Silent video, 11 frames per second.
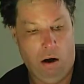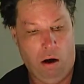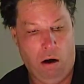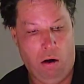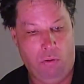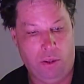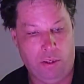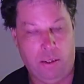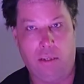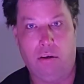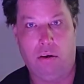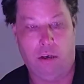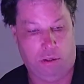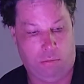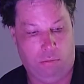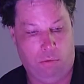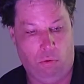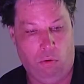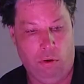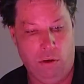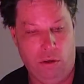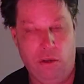Oh, this thing's awesome.
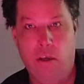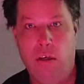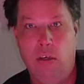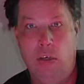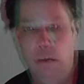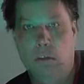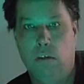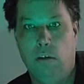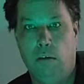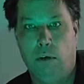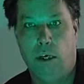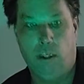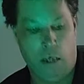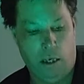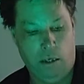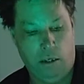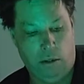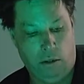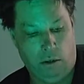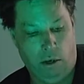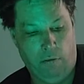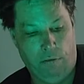Orange. We could change it to
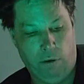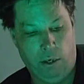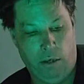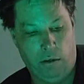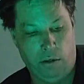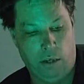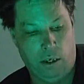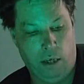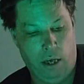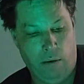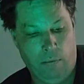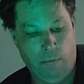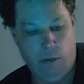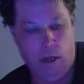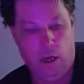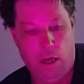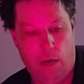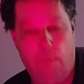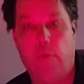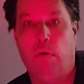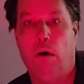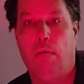green for Eagle Sunday. And we
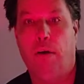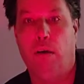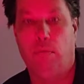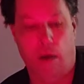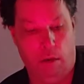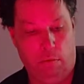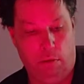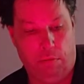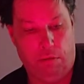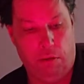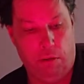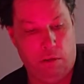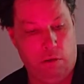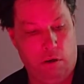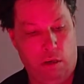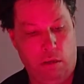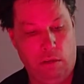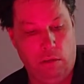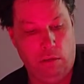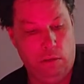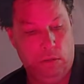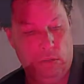can run over here to red when the Phillies are on.
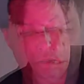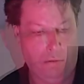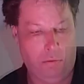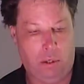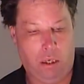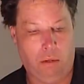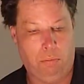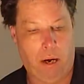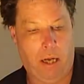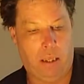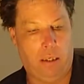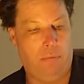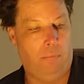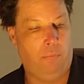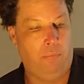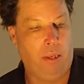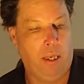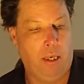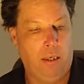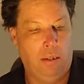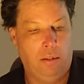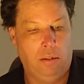Color palette.
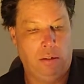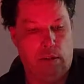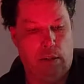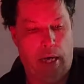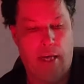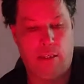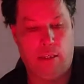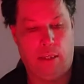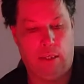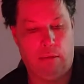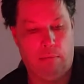Dazzling.